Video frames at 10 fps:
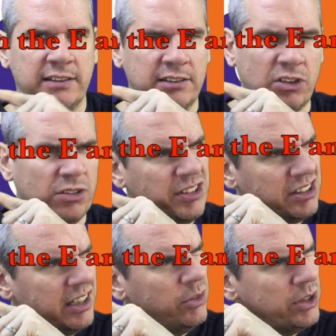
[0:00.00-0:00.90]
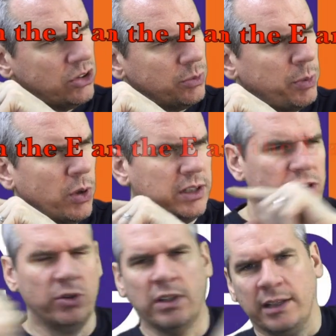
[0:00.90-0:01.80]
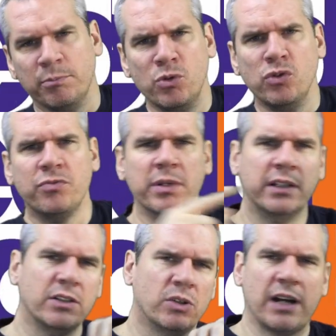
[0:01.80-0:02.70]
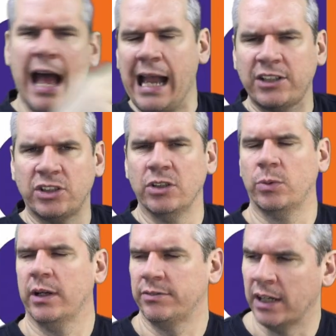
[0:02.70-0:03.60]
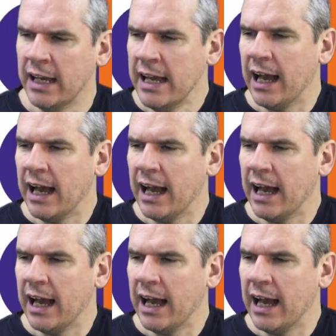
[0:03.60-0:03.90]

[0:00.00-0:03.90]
sort of distinguish or point to like movement or action or whatever.